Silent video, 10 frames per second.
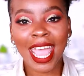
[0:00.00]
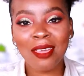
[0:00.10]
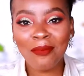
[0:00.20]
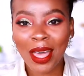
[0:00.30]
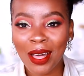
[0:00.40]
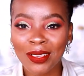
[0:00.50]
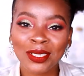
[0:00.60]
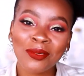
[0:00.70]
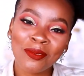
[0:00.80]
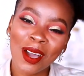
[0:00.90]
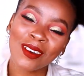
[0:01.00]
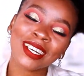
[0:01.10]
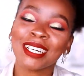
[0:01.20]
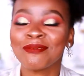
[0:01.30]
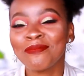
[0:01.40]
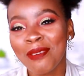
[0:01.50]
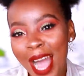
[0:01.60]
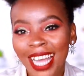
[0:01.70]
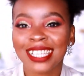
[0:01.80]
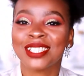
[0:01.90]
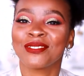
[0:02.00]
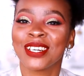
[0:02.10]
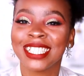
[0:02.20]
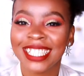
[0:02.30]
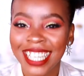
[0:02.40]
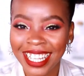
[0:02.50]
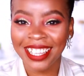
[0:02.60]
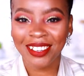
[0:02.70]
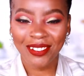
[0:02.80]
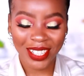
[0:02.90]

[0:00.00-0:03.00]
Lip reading: Hey Bells, welcome back to another